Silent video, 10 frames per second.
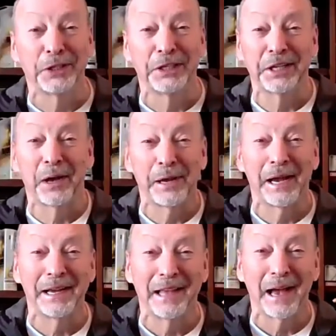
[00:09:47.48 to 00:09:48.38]
a lot more
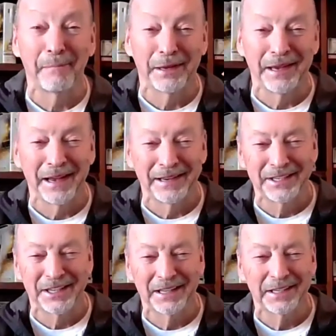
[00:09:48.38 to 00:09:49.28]
detail behind that,
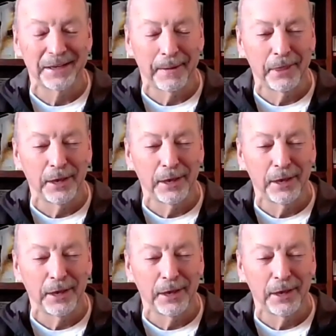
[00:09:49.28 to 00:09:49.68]
but yeah, it's